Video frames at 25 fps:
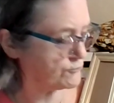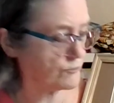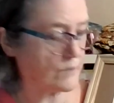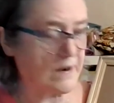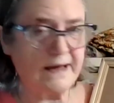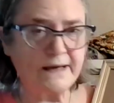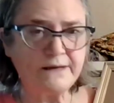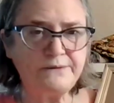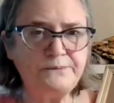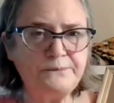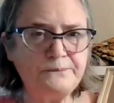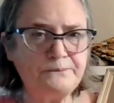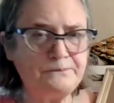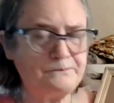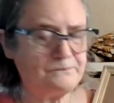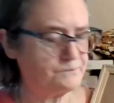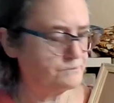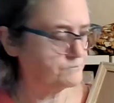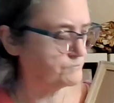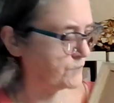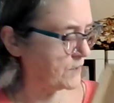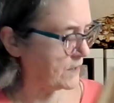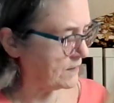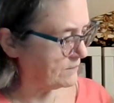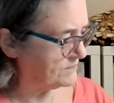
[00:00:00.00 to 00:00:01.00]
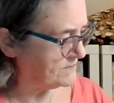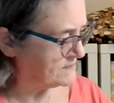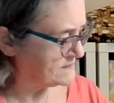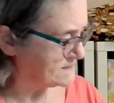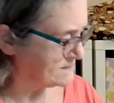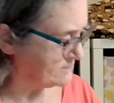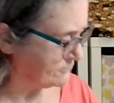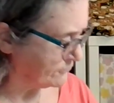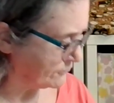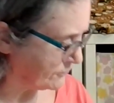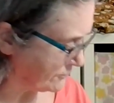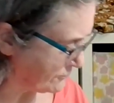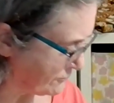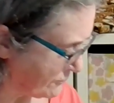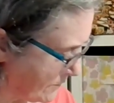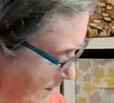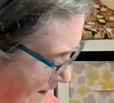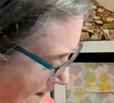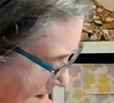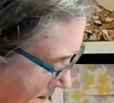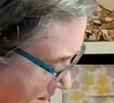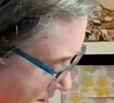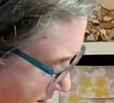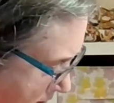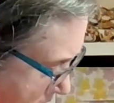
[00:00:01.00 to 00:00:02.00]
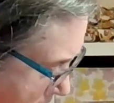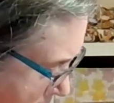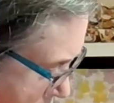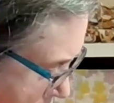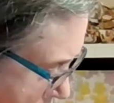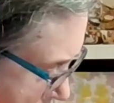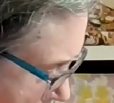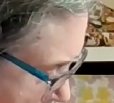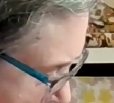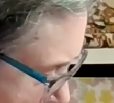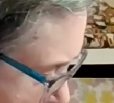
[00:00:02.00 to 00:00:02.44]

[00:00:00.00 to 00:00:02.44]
thread, probably silk thread,